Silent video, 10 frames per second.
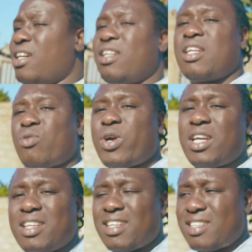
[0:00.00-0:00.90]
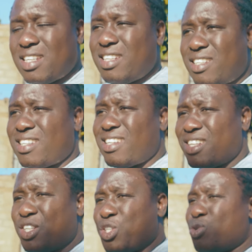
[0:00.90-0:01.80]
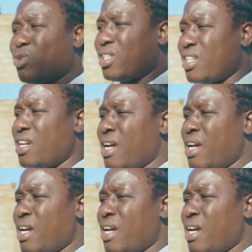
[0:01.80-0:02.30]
in the way that it should